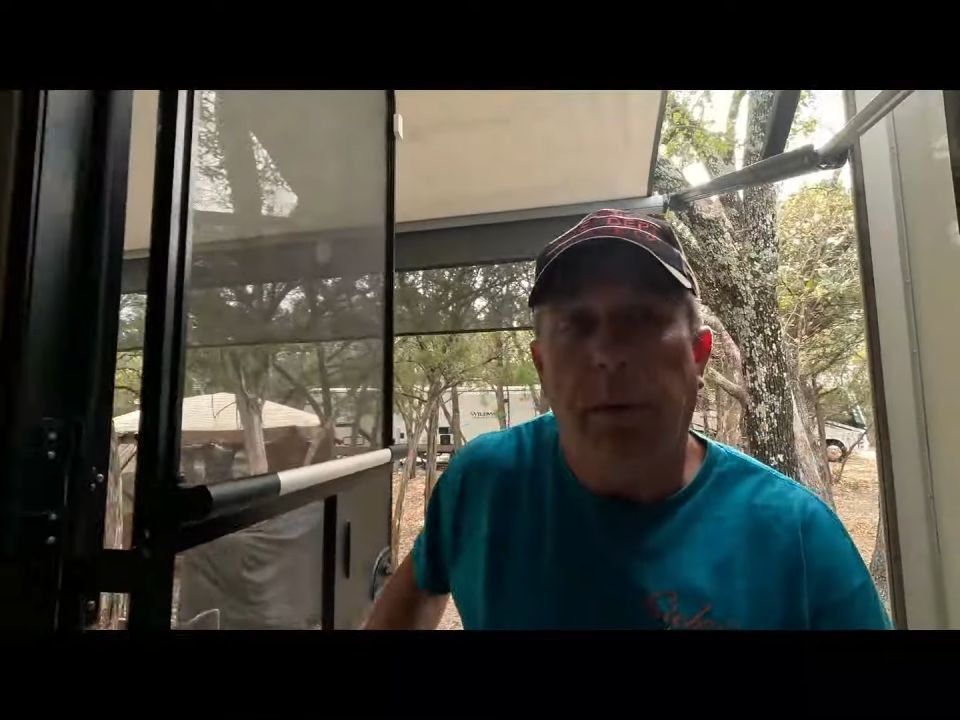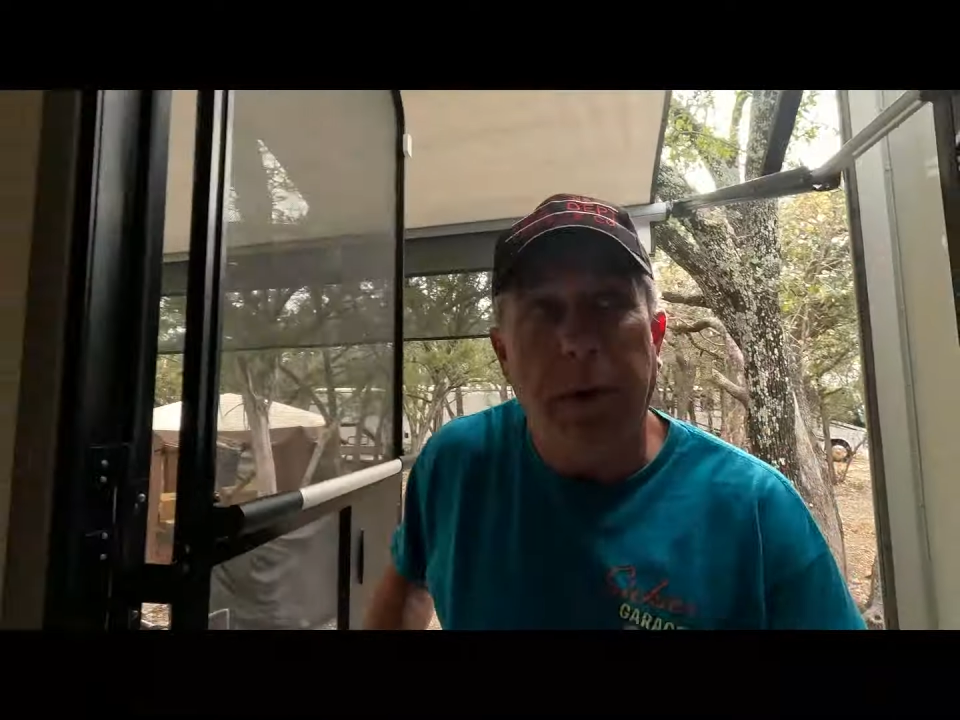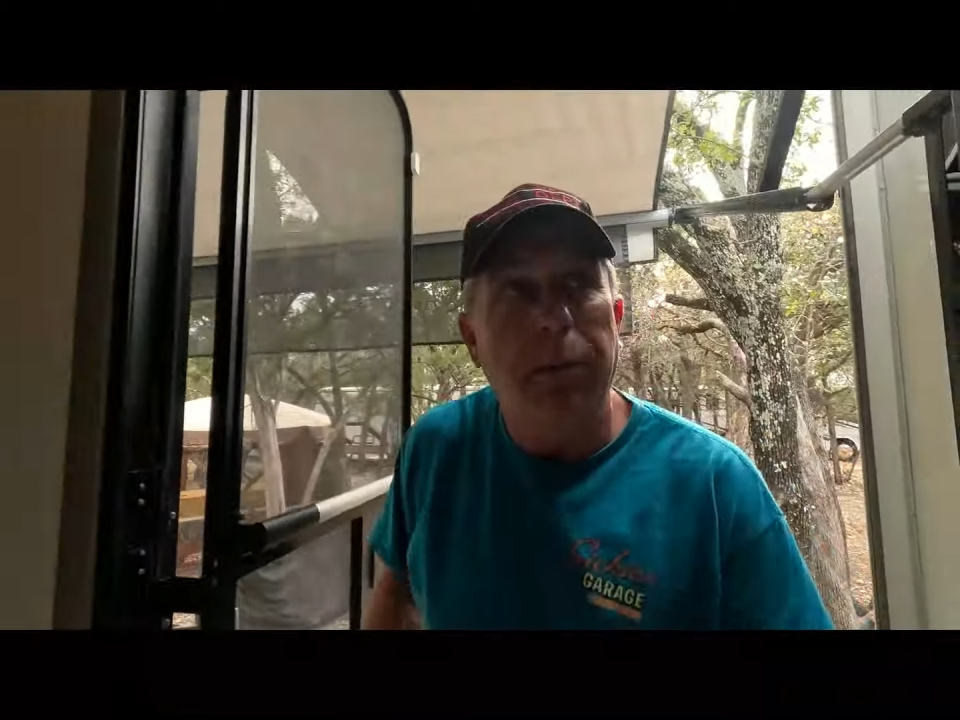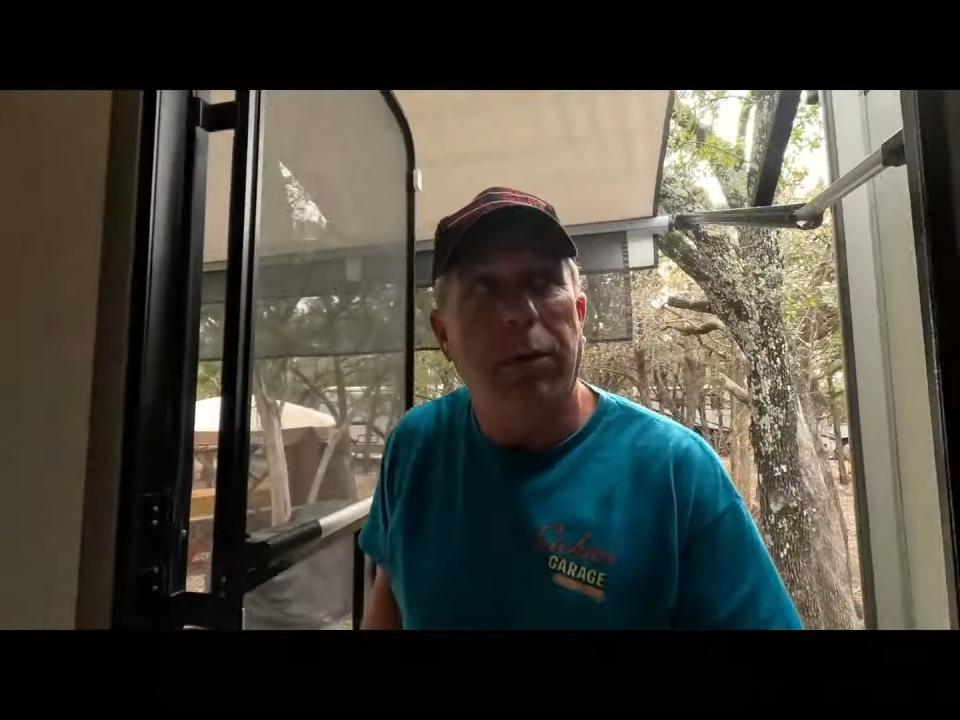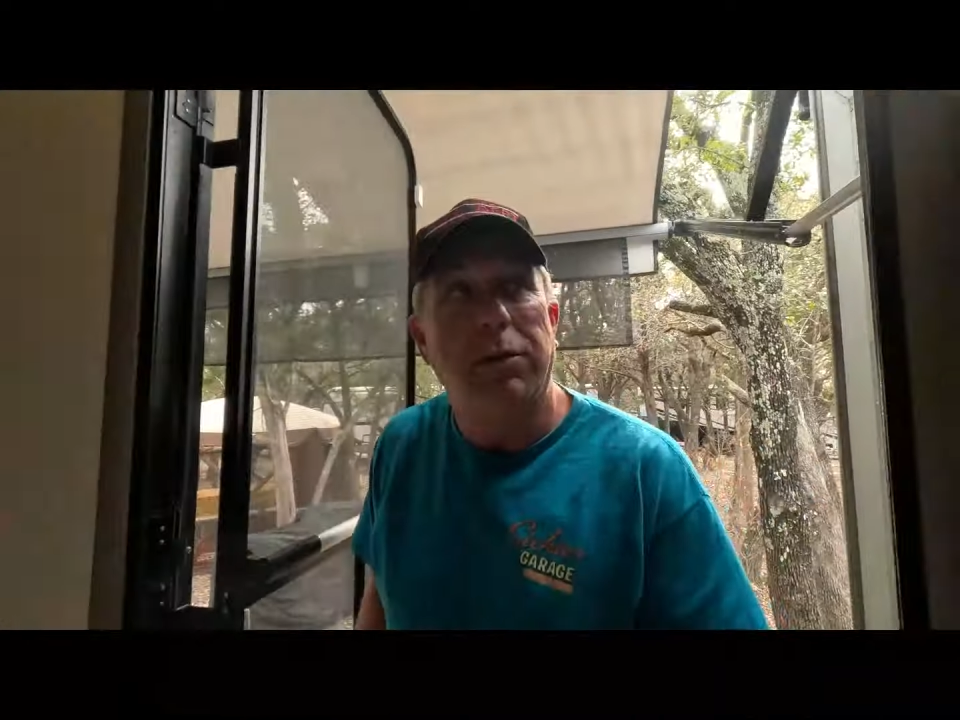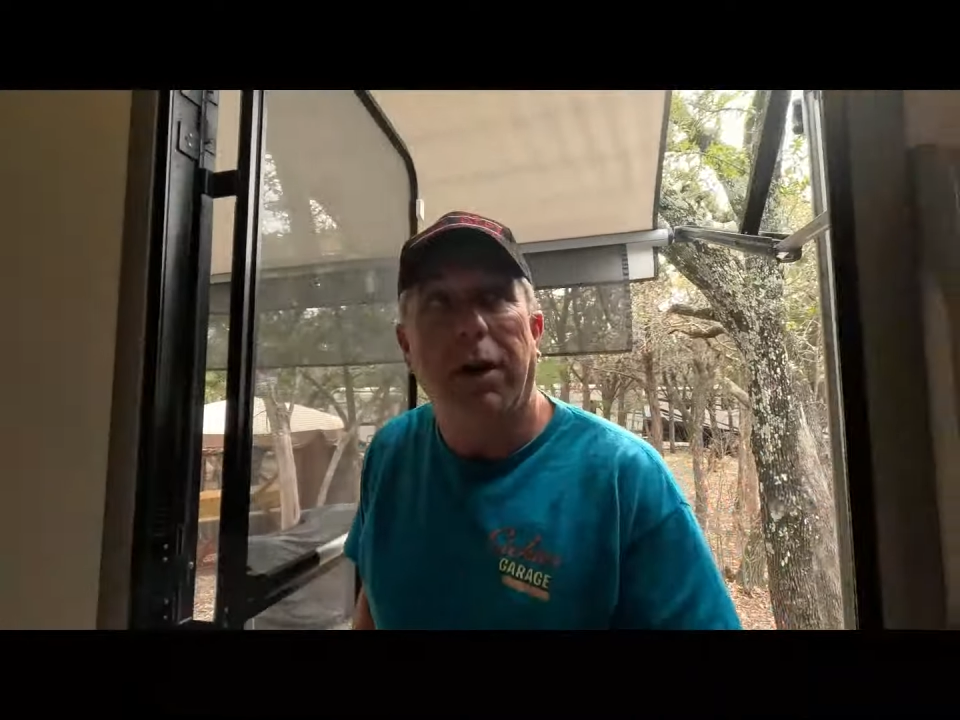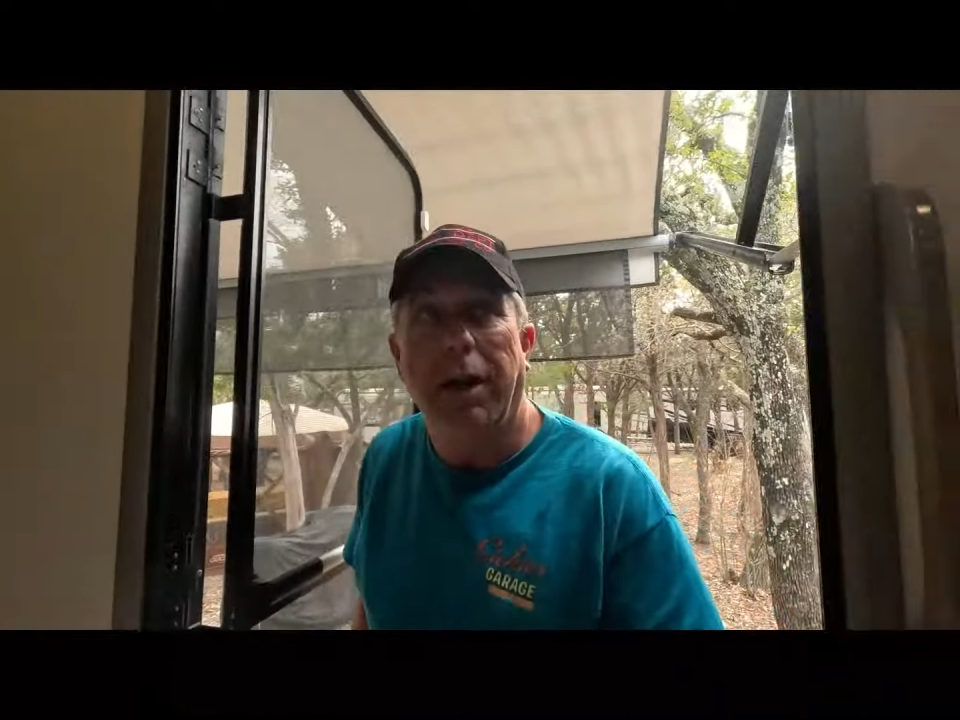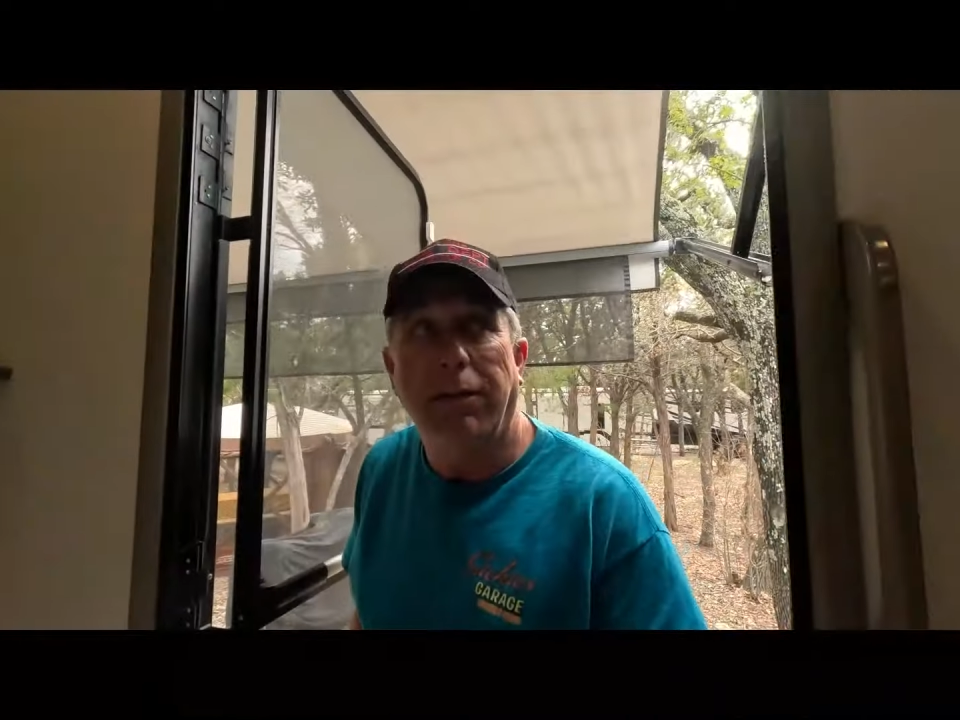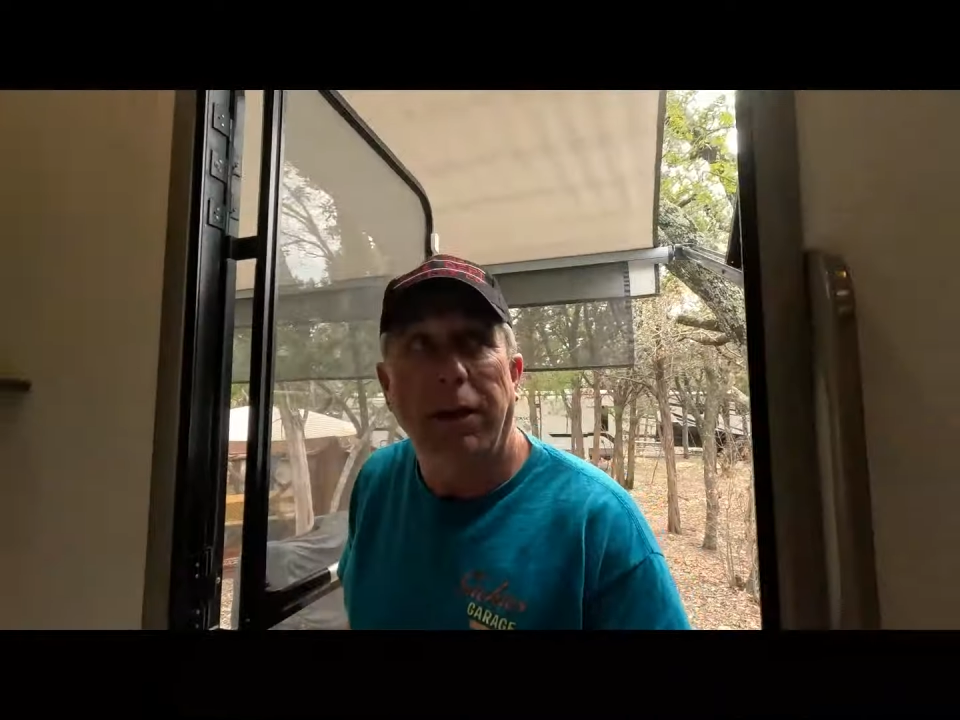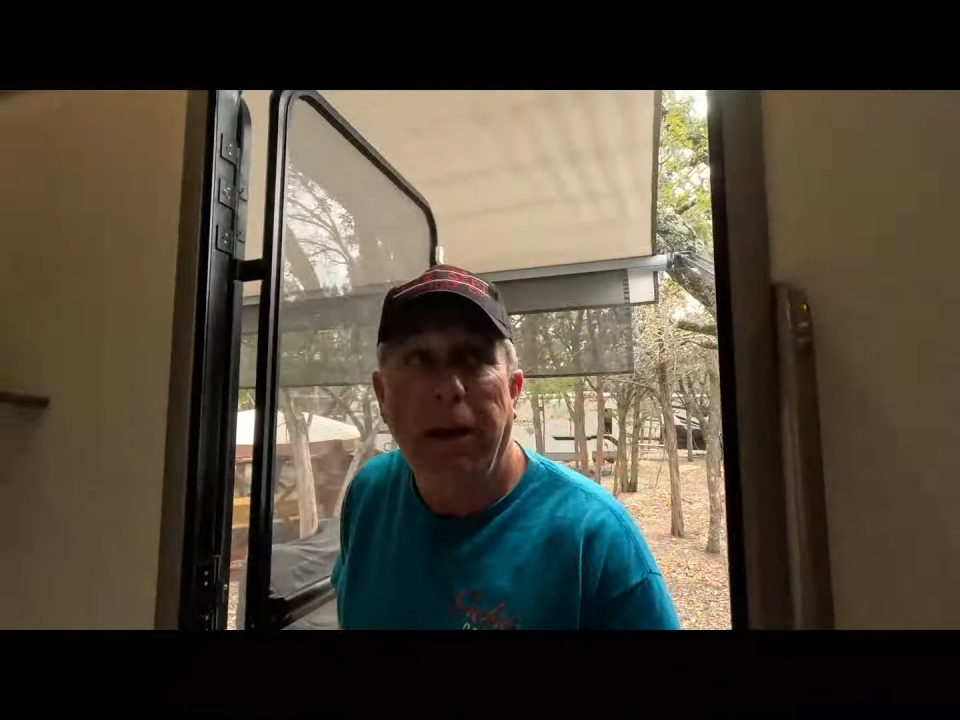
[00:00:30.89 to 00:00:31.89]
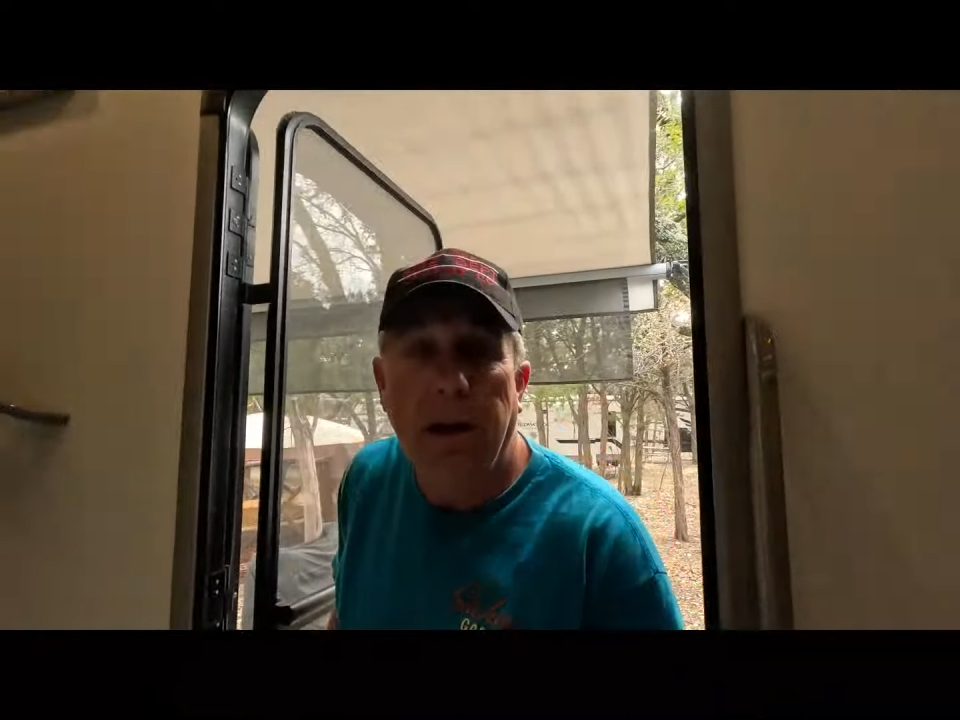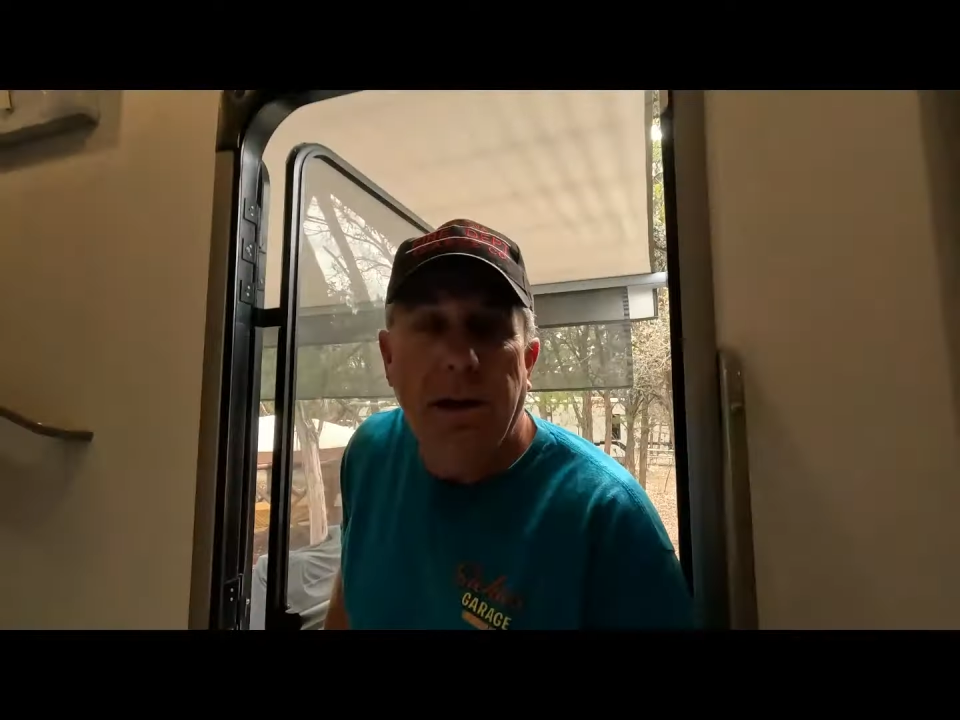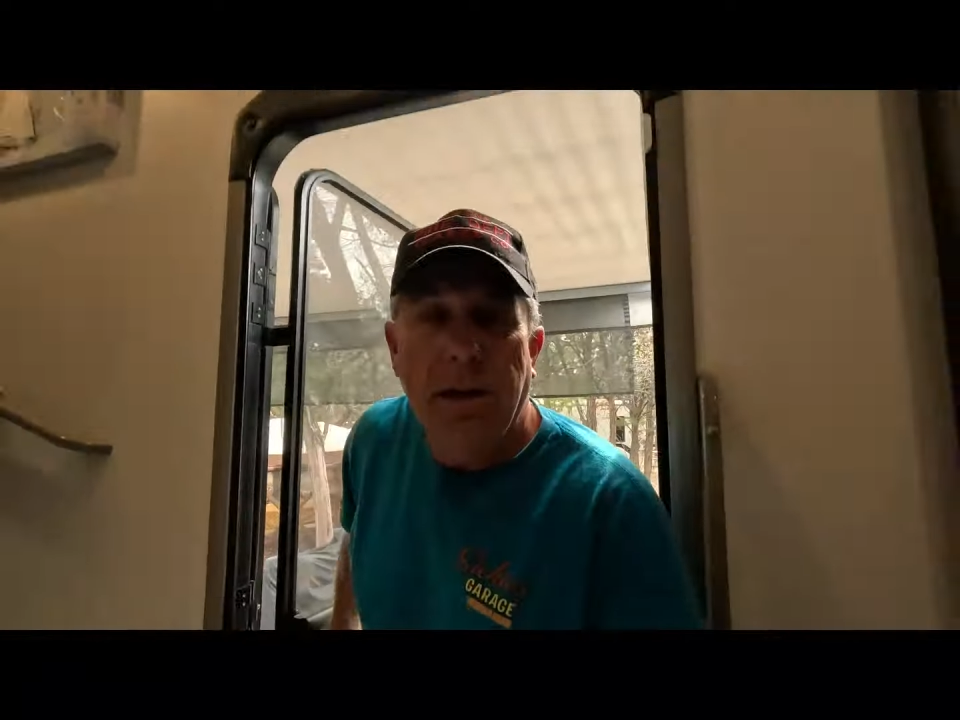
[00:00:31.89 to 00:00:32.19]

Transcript: we were traveling,